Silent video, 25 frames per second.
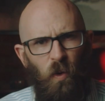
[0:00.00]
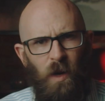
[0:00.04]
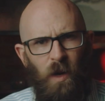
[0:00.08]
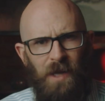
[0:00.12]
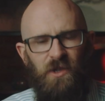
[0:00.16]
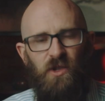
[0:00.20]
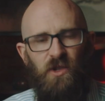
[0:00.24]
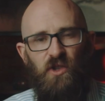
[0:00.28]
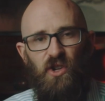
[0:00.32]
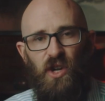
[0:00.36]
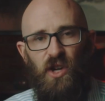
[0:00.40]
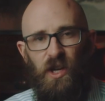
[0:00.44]

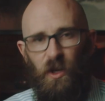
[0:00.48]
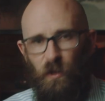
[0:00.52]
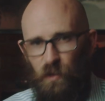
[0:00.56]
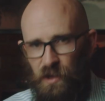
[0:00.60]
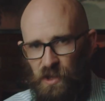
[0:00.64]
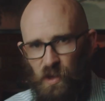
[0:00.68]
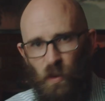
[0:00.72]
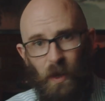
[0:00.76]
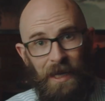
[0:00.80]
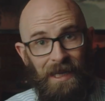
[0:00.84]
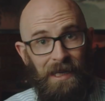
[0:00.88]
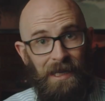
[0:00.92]
questioning
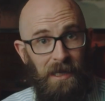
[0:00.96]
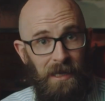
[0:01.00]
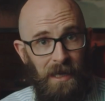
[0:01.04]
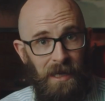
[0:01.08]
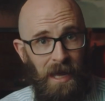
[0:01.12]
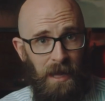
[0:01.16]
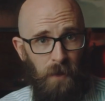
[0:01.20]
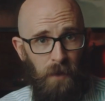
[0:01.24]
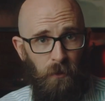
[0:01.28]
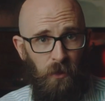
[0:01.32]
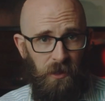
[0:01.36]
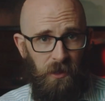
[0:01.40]
was quickly
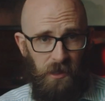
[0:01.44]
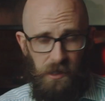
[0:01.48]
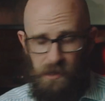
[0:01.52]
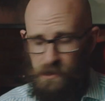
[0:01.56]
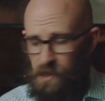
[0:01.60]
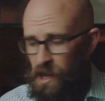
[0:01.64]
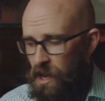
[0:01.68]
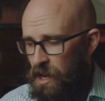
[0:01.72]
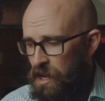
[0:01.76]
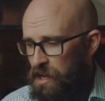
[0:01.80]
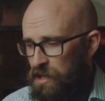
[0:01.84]
labeled as